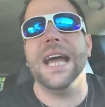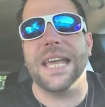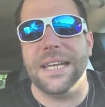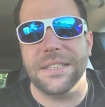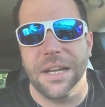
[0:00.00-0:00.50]

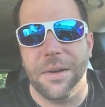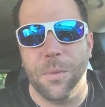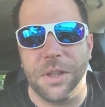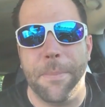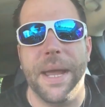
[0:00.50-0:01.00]
get done with
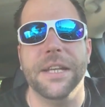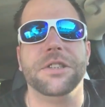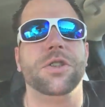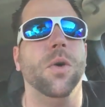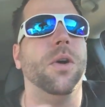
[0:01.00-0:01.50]
the main
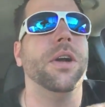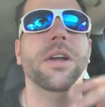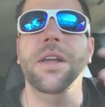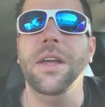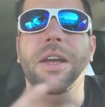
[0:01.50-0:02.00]
story,
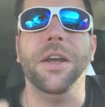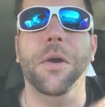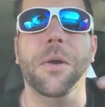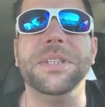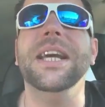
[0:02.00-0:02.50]
you know what I'm
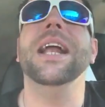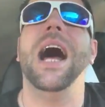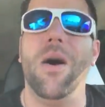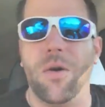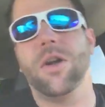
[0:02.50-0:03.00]
saying,
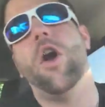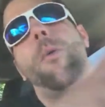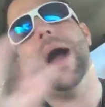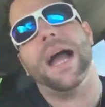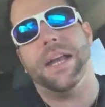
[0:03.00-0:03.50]
I'll go
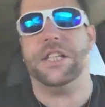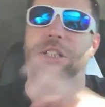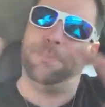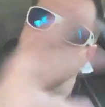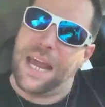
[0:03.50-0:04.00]
back and
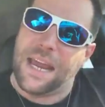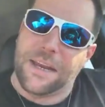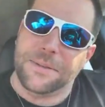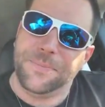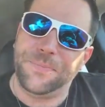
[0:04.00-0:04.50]

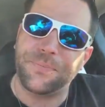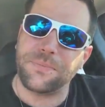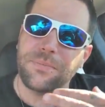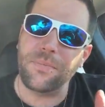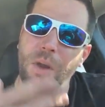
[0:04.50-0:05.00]
explain
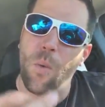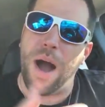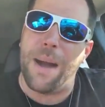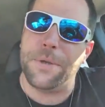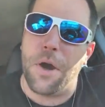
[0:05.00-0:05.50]
why
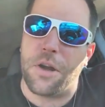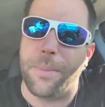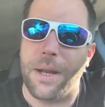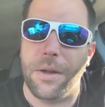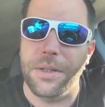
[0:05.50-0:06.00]
I'm talking about
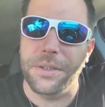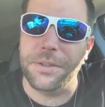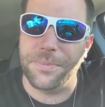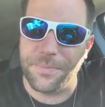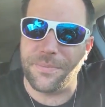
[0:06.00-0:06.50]
all this.
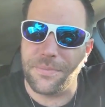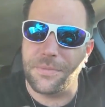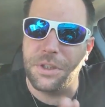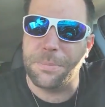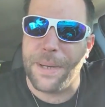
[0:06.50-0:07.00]

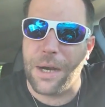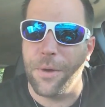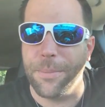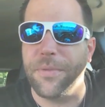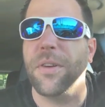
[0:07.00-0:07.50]
Just bear with
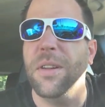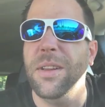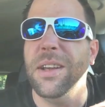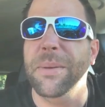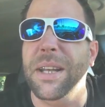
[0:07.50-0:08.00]
me for a
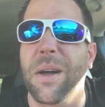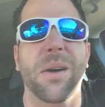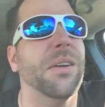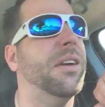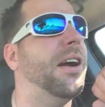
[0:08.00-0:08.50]
little bit
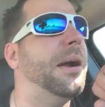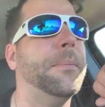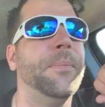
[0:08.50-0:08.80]
longer, all right?